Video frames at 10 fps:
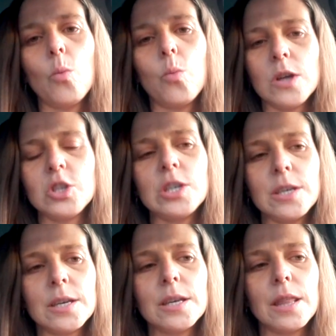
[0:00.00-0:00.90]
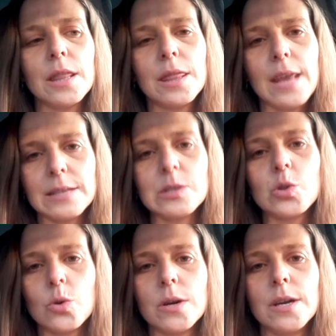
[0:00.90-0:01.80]
watching that
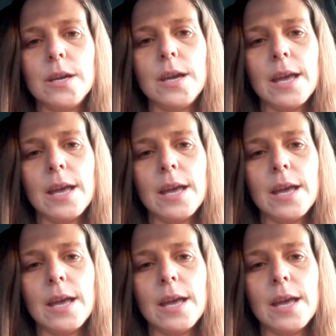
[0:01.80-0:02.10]
story